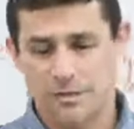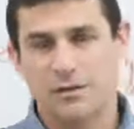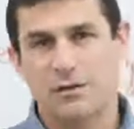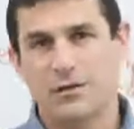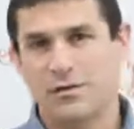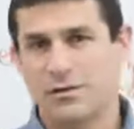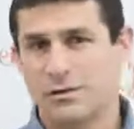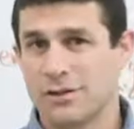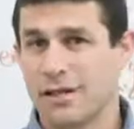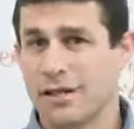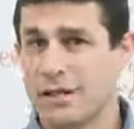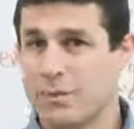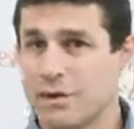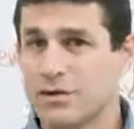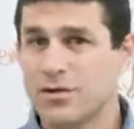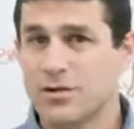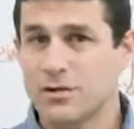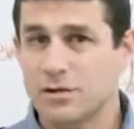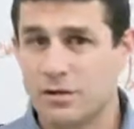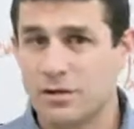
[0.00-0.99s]
So you'll need to
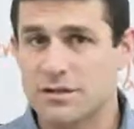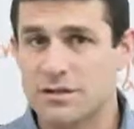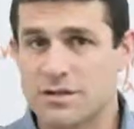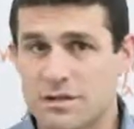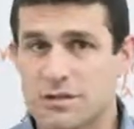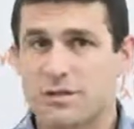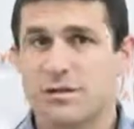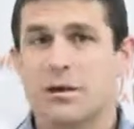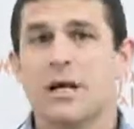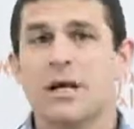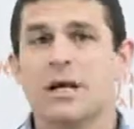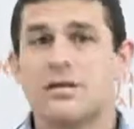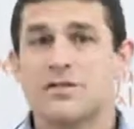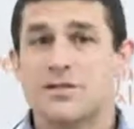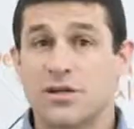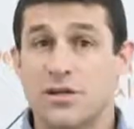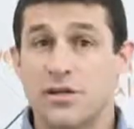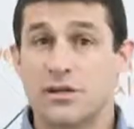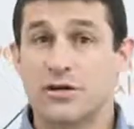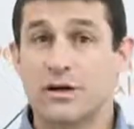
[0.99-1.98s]
make sure you consider
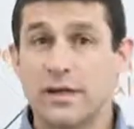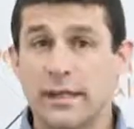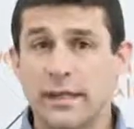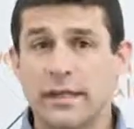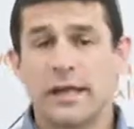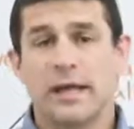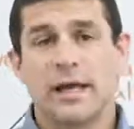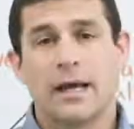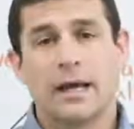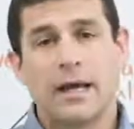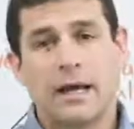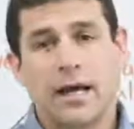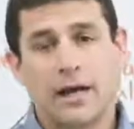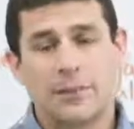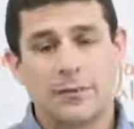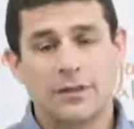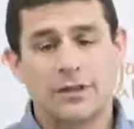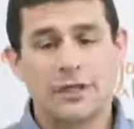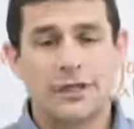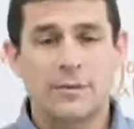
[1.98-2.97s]
security.
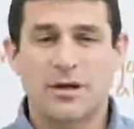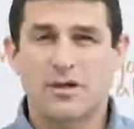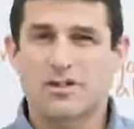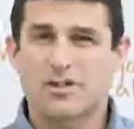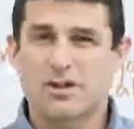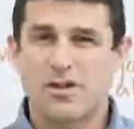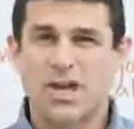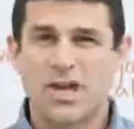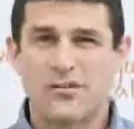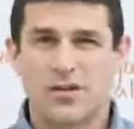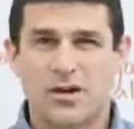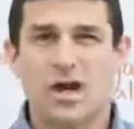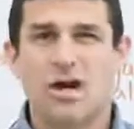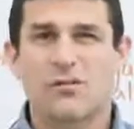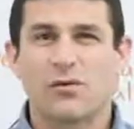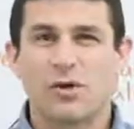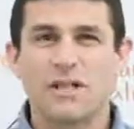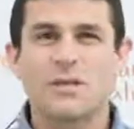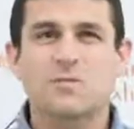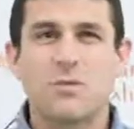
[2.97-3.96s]
You'll need to make sure you have a
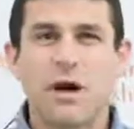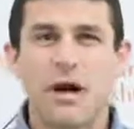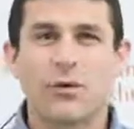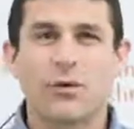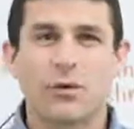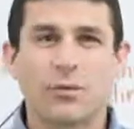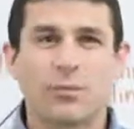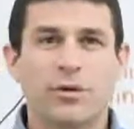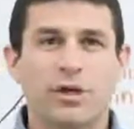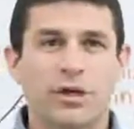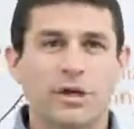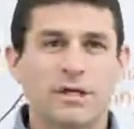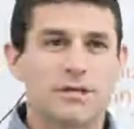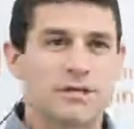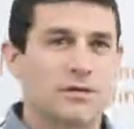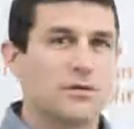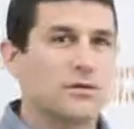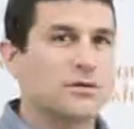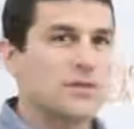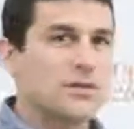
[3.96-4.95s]
governance model in
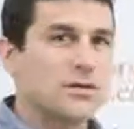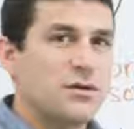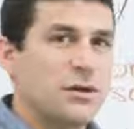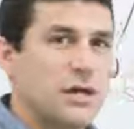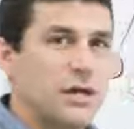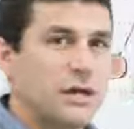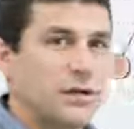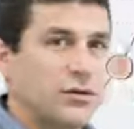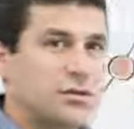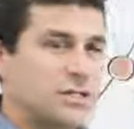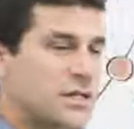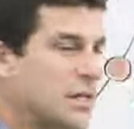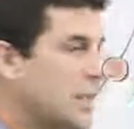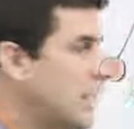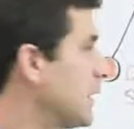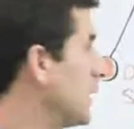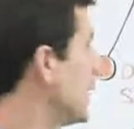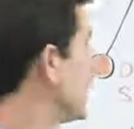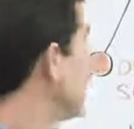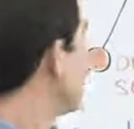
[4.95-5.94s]
place, so you kind of
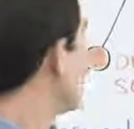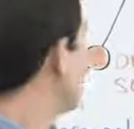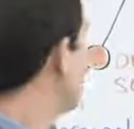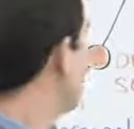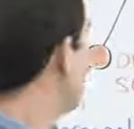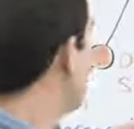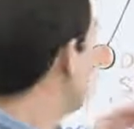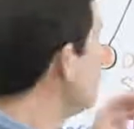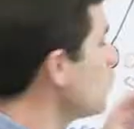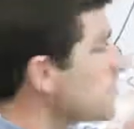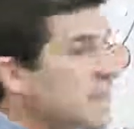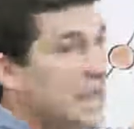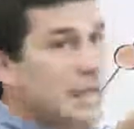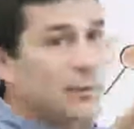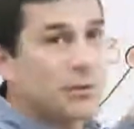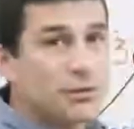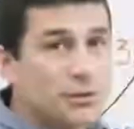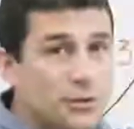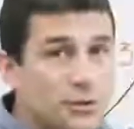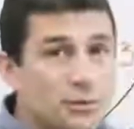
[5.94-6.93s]
understand, who's
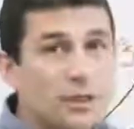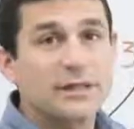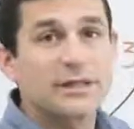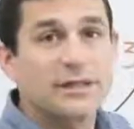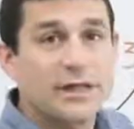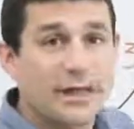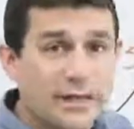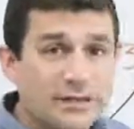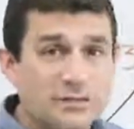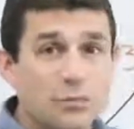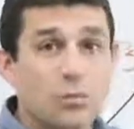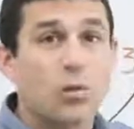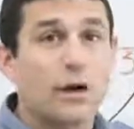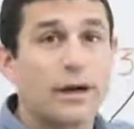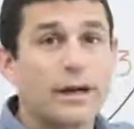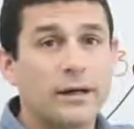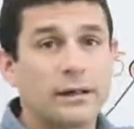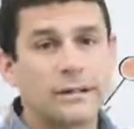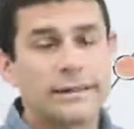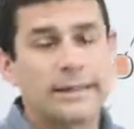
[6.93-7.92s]
able to run things and
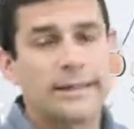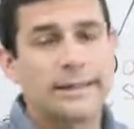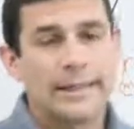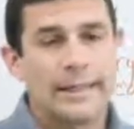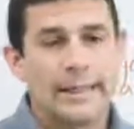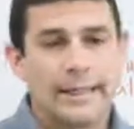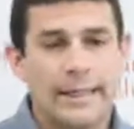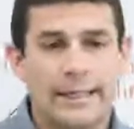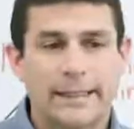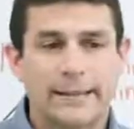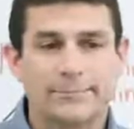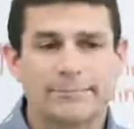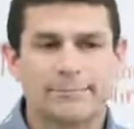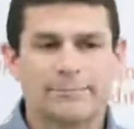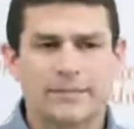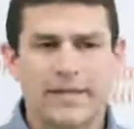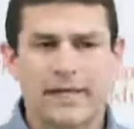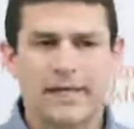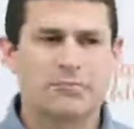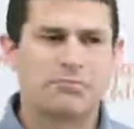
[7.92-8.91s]
where.
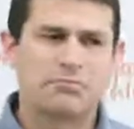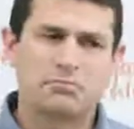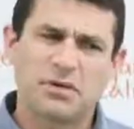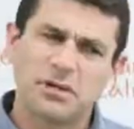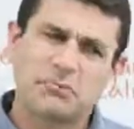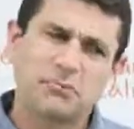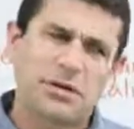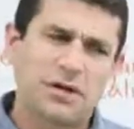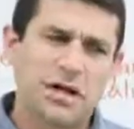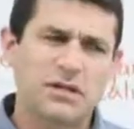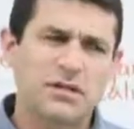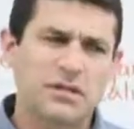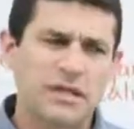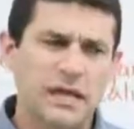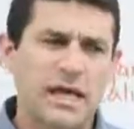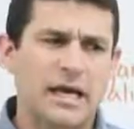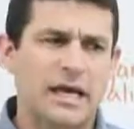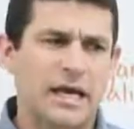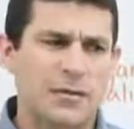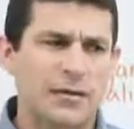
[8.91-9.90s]
But other than
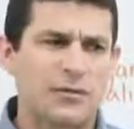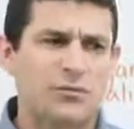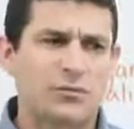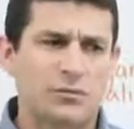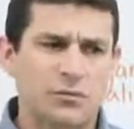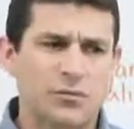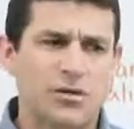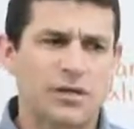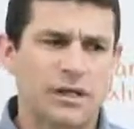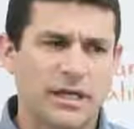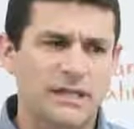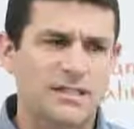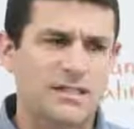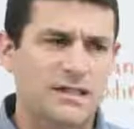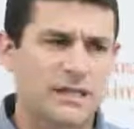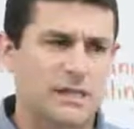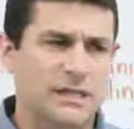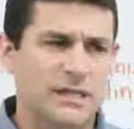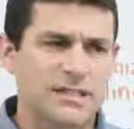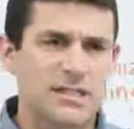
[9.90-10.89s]
that, I mean, really, it's
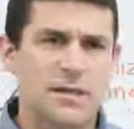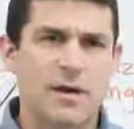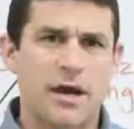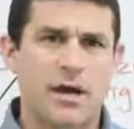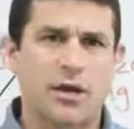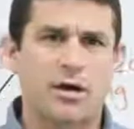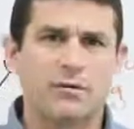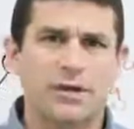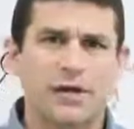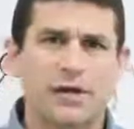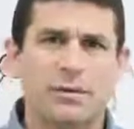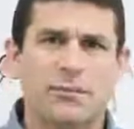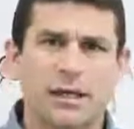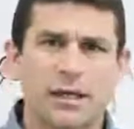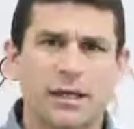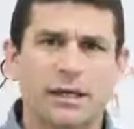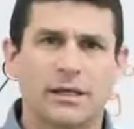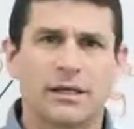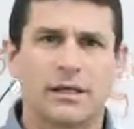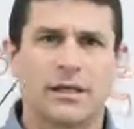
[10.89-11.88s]
a matter of kind of
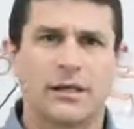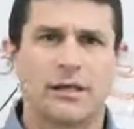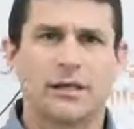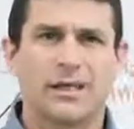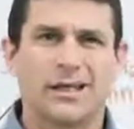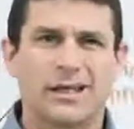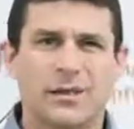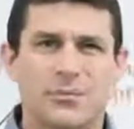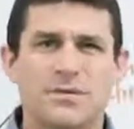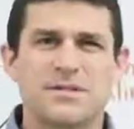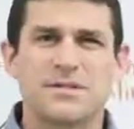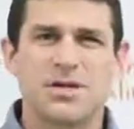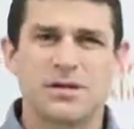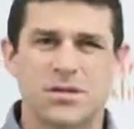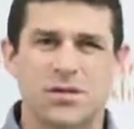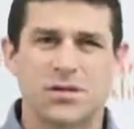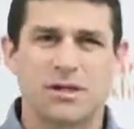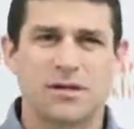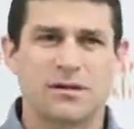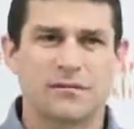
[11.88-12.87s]
being in a
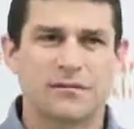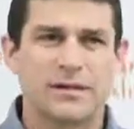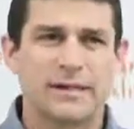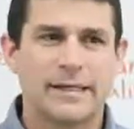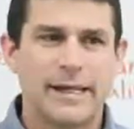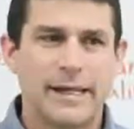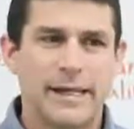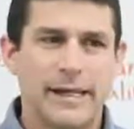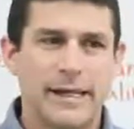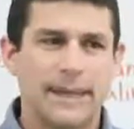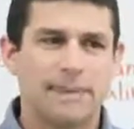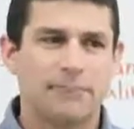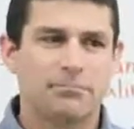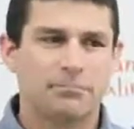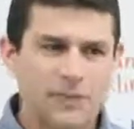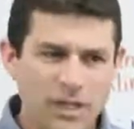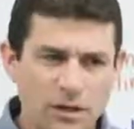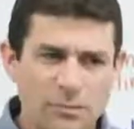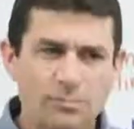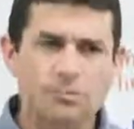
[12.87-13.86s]
position of,
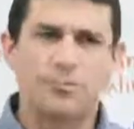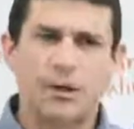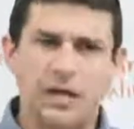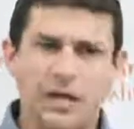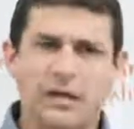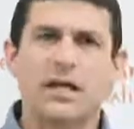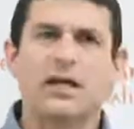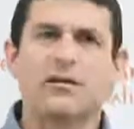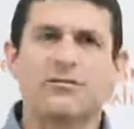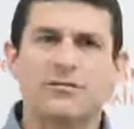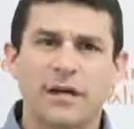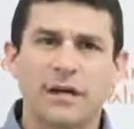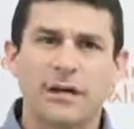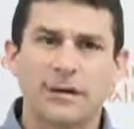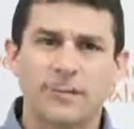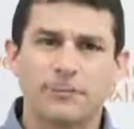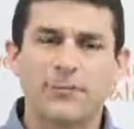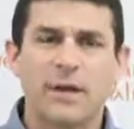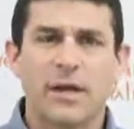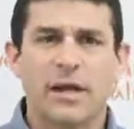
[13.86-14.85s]
being an
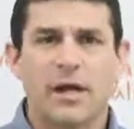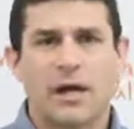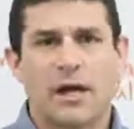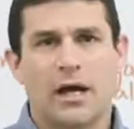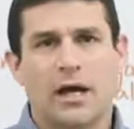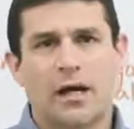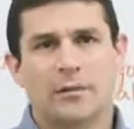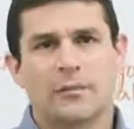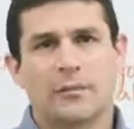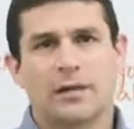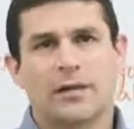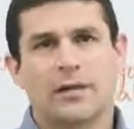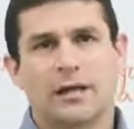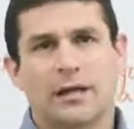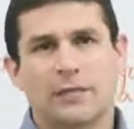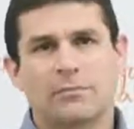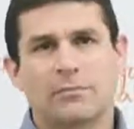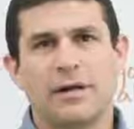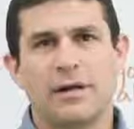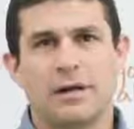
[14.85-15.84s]
innovator,
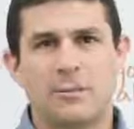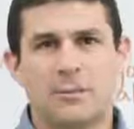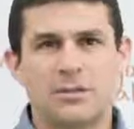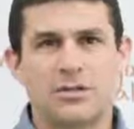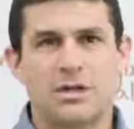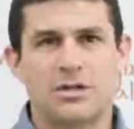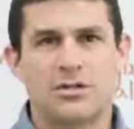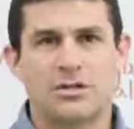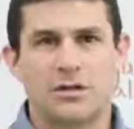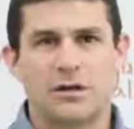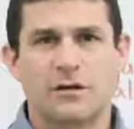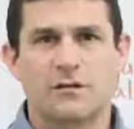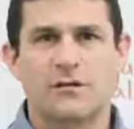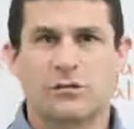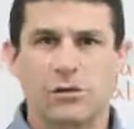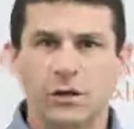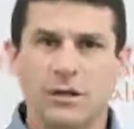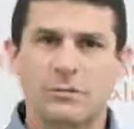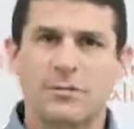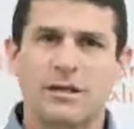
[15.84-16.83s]
and being in a position
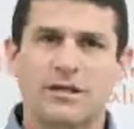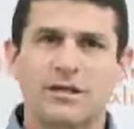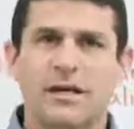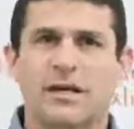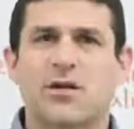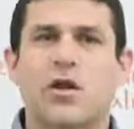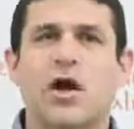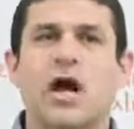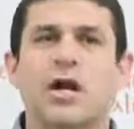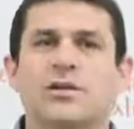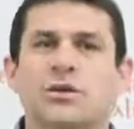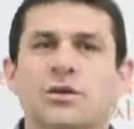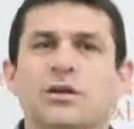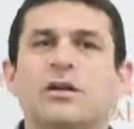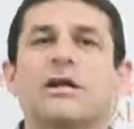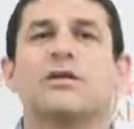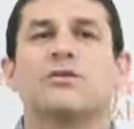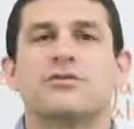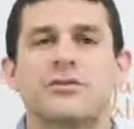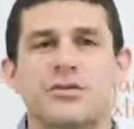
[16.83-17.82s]
of really being
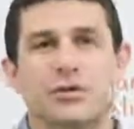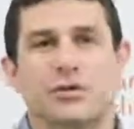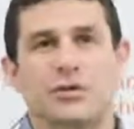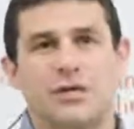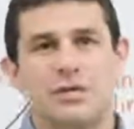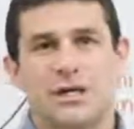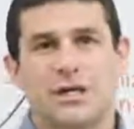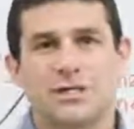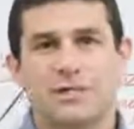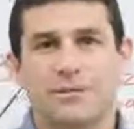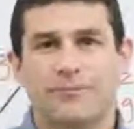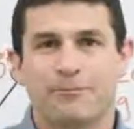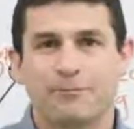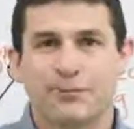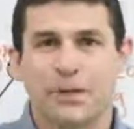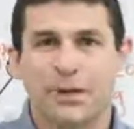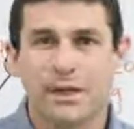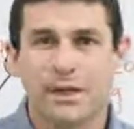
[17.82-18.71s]
technological leaders in your organization.